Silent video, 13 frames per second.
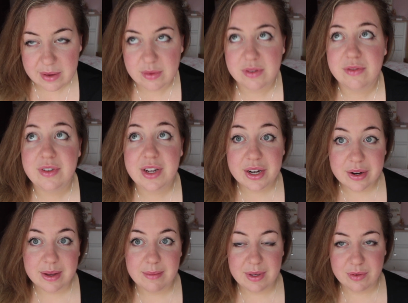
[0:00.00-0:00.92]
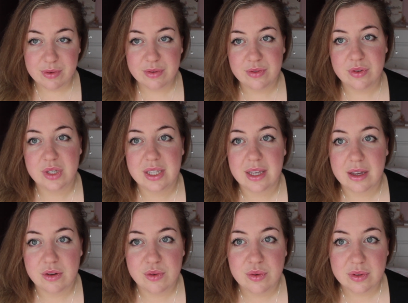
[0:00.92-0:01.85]
it was very beautiful. It's like
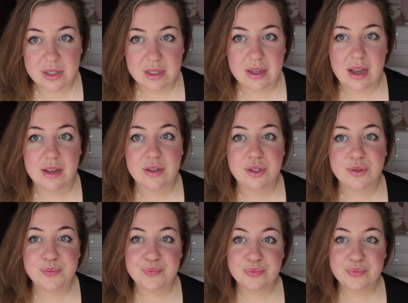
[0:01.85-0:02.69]
an old style